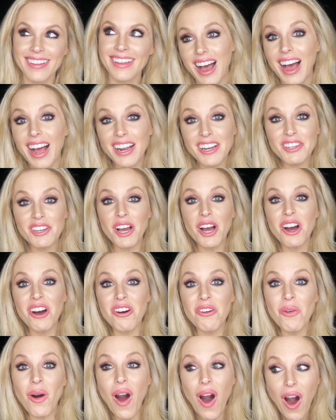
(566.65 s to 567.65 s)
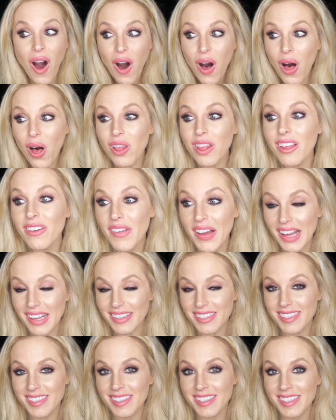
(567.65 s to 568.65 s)
I know all of
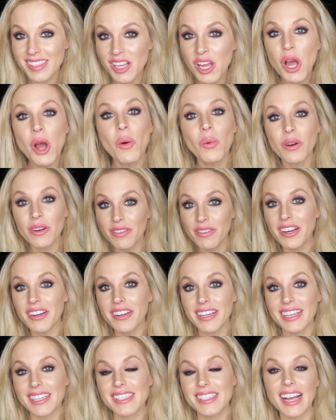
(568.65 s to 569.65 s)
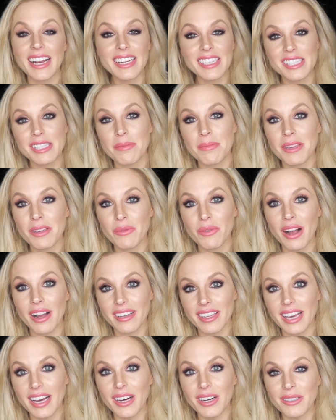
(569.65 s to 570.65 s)
us We're very excited to meet
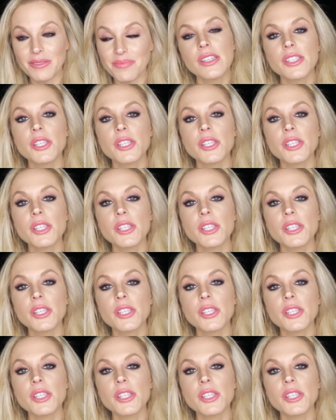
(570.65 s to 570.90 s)
Raquel.